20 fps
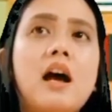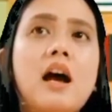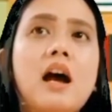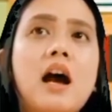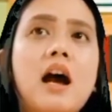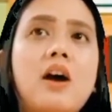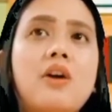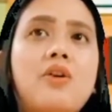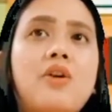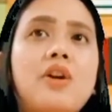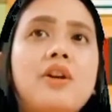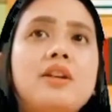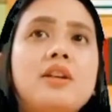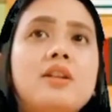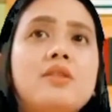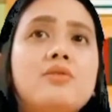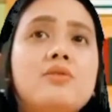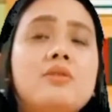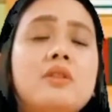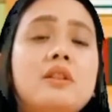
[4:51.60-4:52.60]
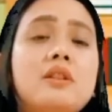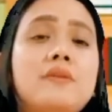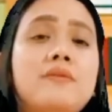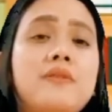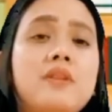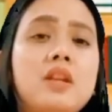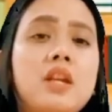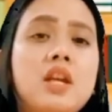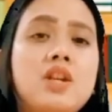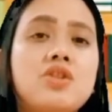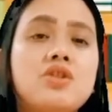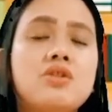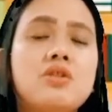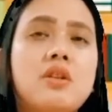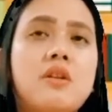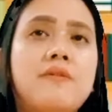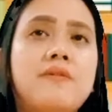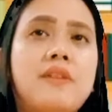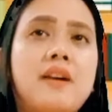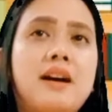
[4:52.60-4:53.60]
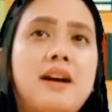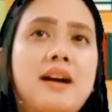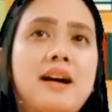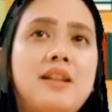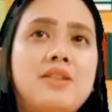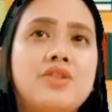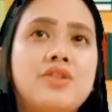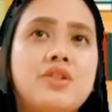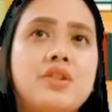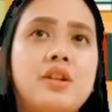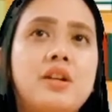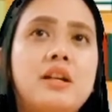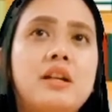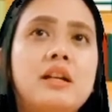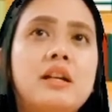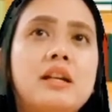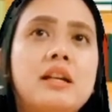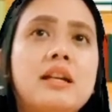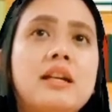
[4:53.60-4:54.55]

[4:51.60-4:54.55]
According to the definition of the cancer,